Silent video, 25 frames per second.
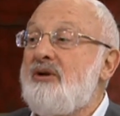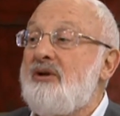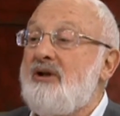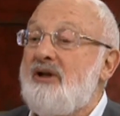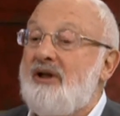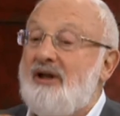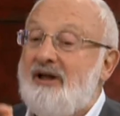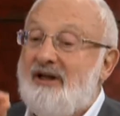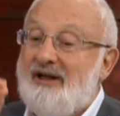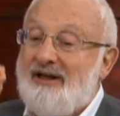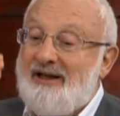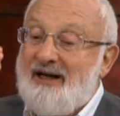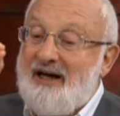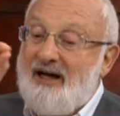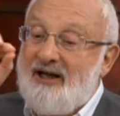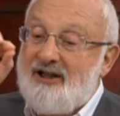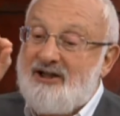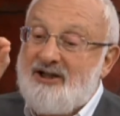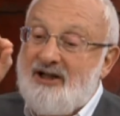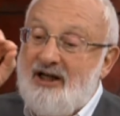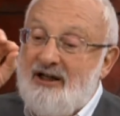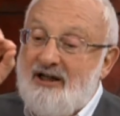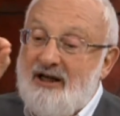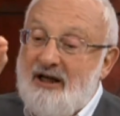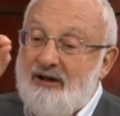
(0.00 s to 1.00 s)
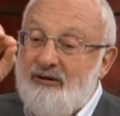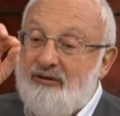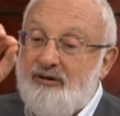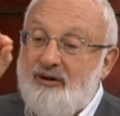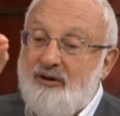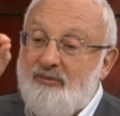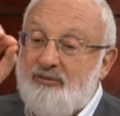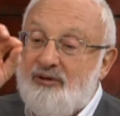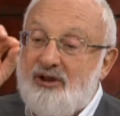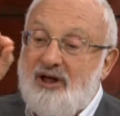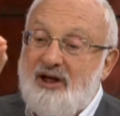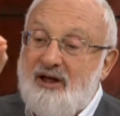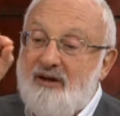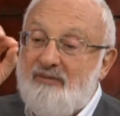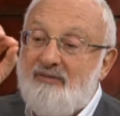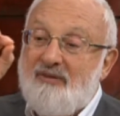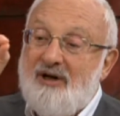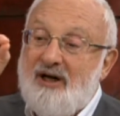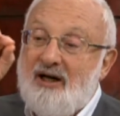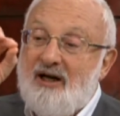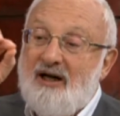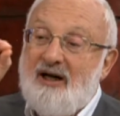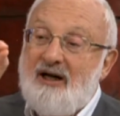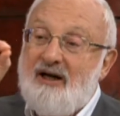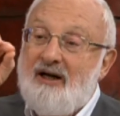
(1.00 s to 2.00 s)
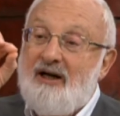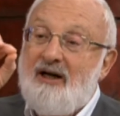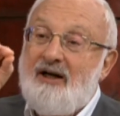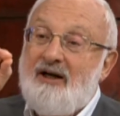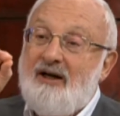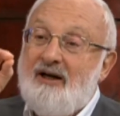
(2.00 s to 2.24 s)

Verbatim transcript: some balance point